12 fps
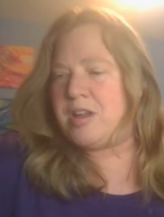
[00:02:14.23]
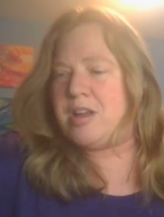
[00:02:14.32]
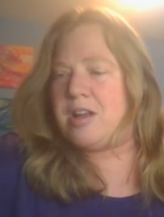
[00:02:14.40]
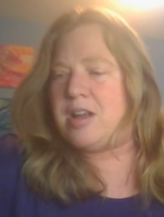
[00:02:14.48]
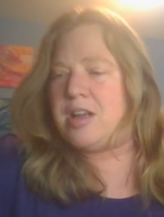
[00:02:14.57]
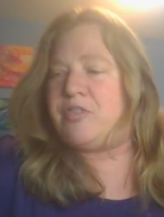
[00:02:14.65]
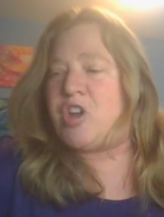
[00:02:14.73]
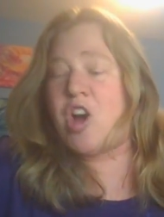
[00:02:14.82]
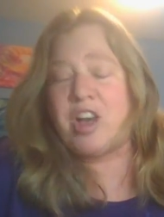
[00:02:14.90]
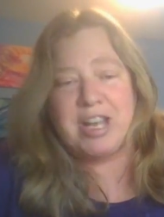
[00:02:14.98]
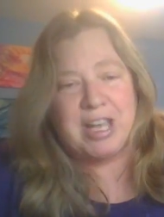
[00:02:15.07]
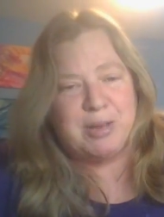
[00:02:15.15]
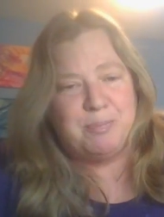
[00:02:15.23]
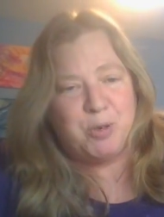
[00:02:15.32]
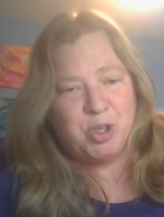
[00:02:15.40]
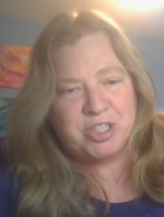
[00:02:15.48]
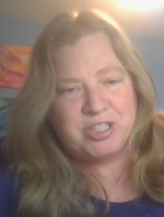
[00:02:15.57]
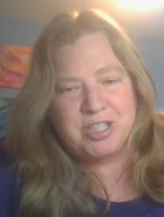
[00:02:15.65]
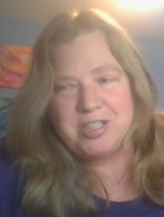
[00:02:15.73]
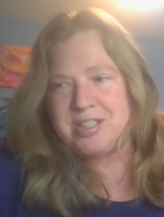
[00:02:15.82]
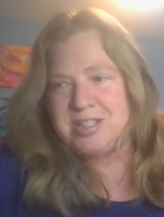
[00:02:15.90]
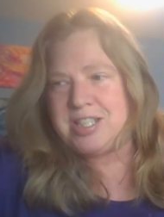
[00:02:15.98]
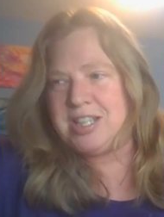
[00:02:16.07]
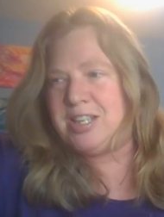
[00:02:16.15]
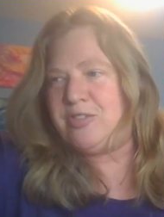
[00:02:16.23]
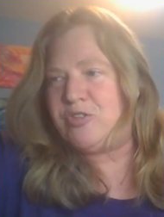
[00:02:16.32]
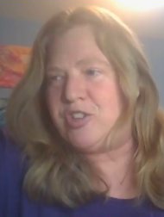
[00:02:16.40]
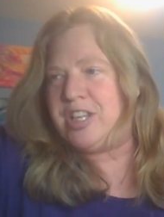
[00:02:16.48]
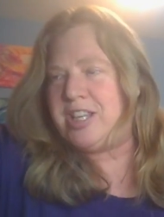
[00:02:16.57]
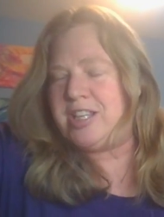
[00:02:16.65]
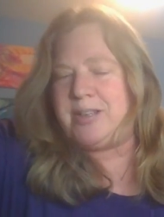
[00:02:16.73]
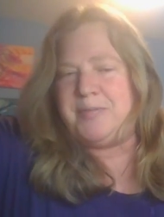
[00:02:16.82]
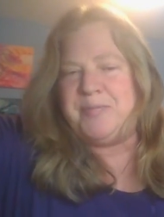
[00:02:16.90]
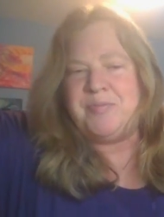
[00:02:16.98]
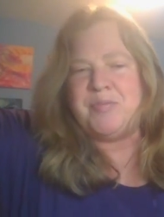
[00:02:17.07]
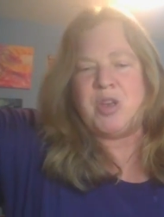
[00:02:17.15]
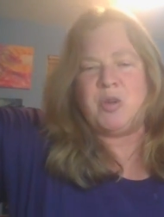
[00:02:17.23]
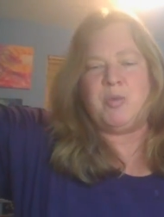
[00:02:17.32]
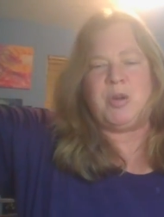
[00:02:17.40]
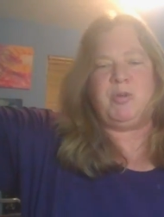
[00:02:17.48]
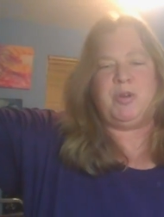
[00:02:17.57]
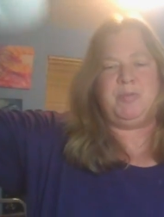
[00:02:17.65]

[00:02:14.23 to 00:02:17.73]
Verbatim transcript: I've got a booked tea leaf reading, we would